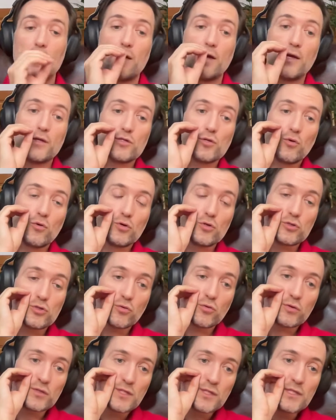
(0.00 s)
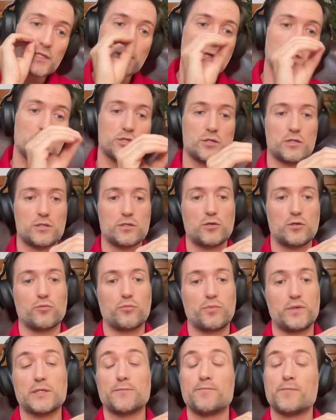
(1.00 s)
And so, so the education is a core
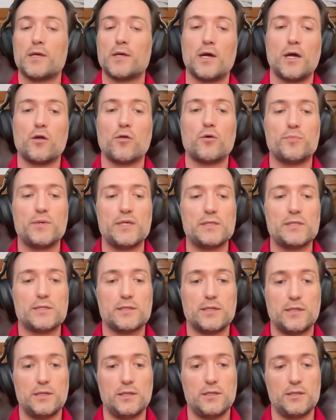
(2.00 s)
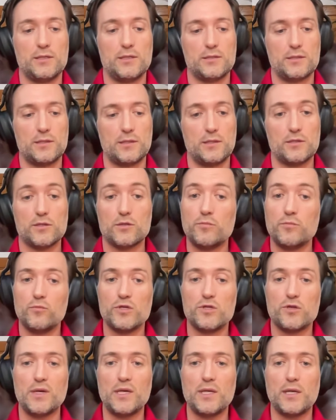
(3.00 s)
piece. Another piece is is the,
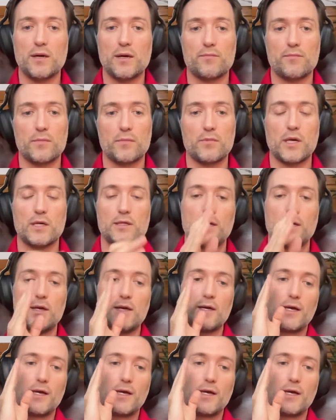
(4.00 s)
with the media, right?